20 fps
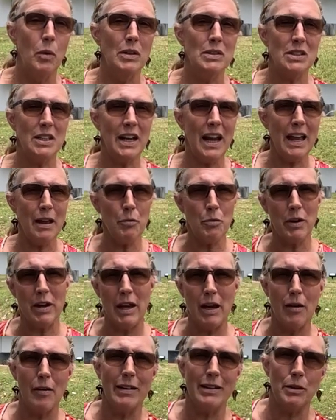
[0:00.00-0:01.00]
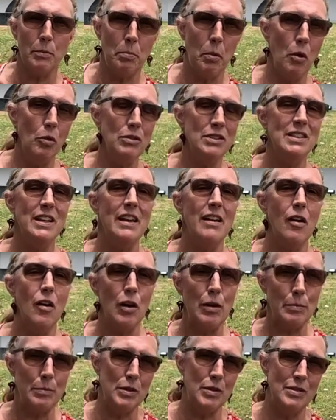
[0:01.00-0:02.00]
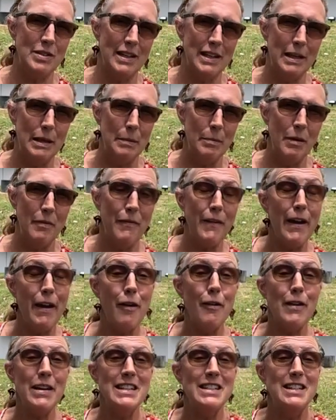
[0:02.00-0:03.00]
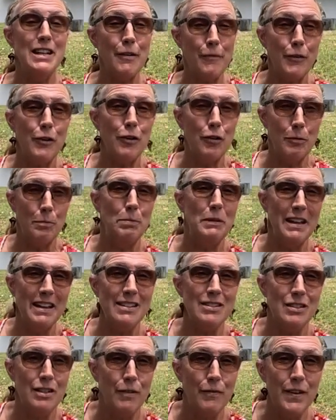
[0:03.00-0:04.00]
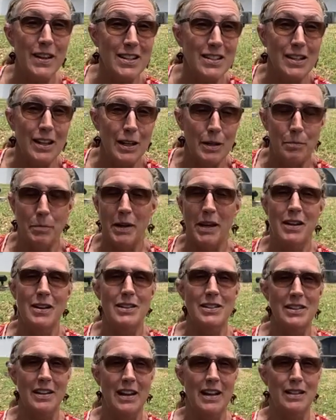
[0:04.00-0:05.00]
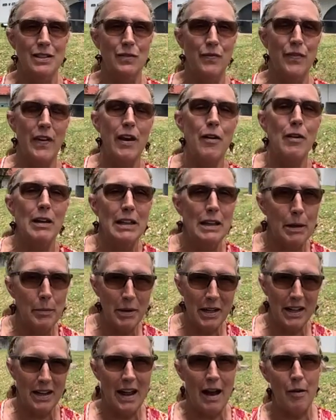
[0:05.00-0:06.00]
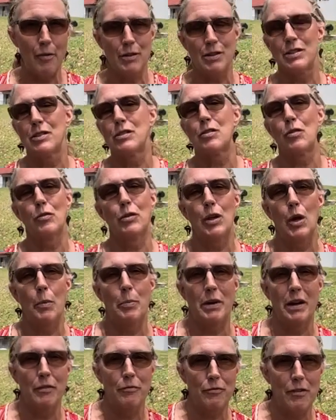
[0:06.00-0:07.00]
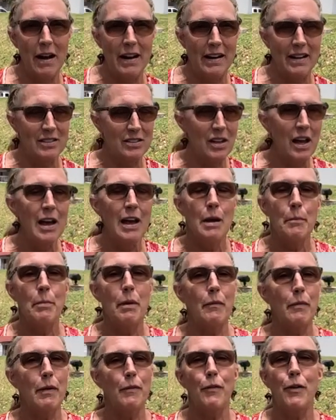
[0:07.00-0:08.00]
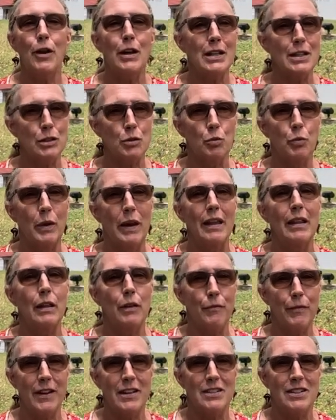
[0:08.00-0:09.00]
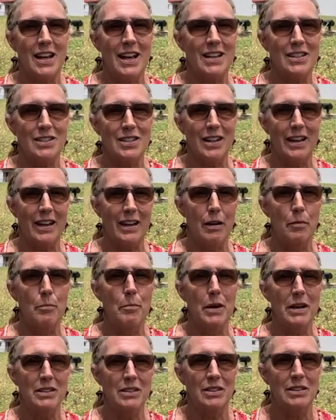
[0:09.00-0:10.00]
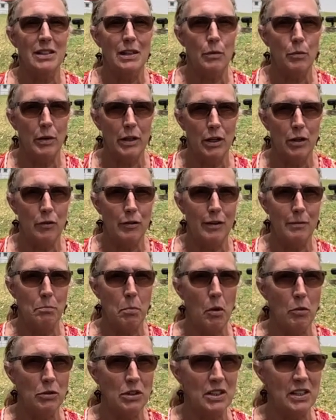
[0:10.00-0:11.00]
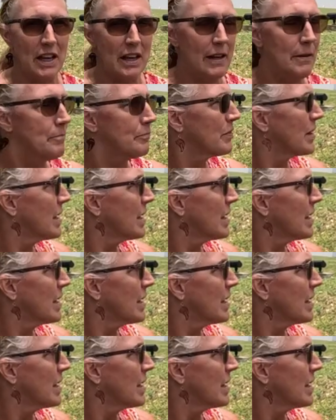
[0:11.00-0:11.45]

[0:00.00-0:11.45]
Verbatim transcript: Well, today we're here at the Ponce Art Museum, a very difficult place to visit because it has very limited hours. It's only open on Fridays. But we've heard it's really fantastic and a must-see when you're in Ponce.